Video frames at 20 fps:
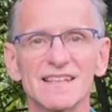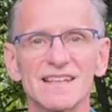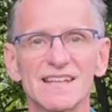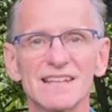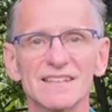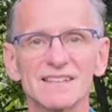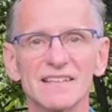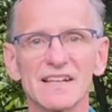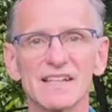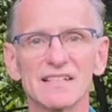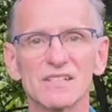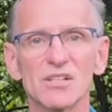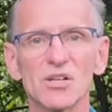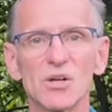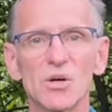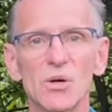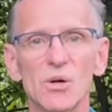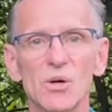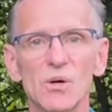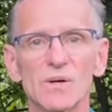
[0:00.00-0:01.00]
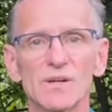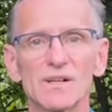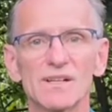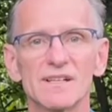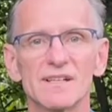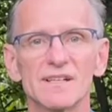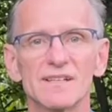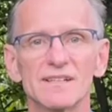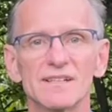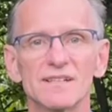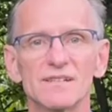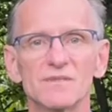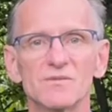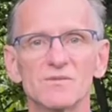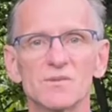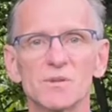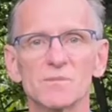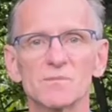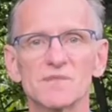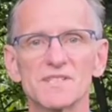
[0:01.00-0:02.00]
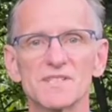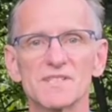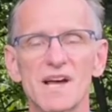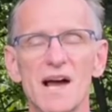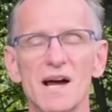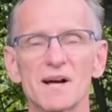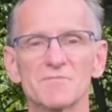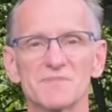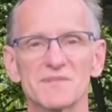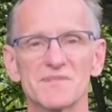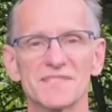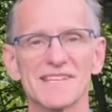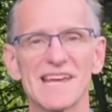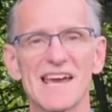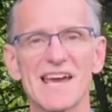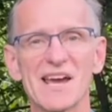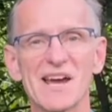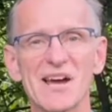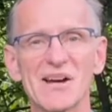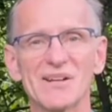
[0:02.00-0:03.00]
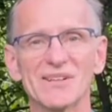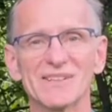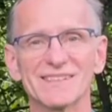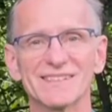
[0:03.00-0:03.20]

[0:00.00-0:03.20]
and let go from the top down.